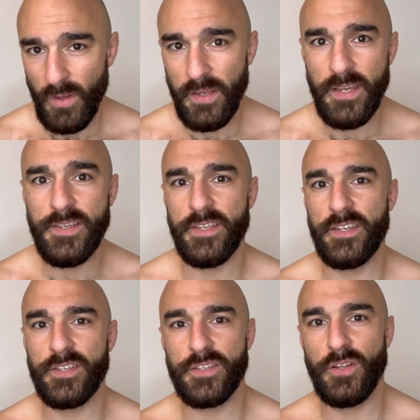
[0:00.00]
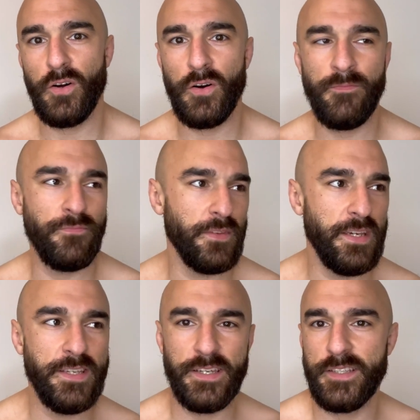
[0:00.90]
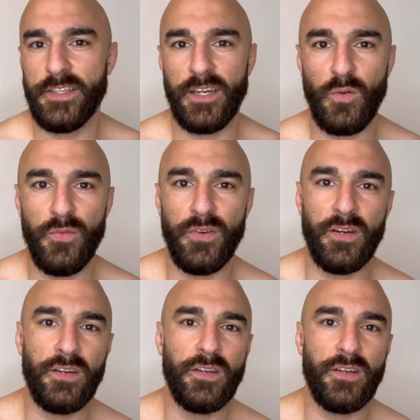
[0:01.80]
Easy to store, easy to take with you.